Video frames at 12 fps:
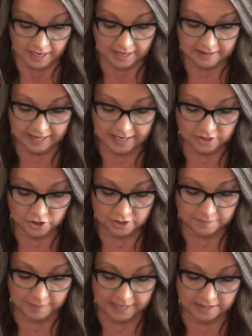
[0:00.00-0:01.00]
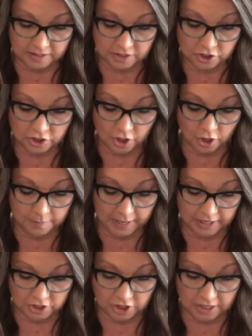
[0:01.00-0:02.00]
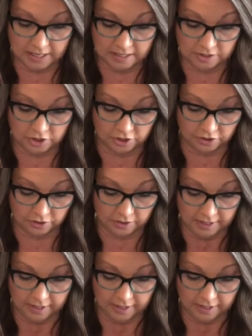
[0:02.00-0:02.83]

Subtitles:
and that just makes it so much easier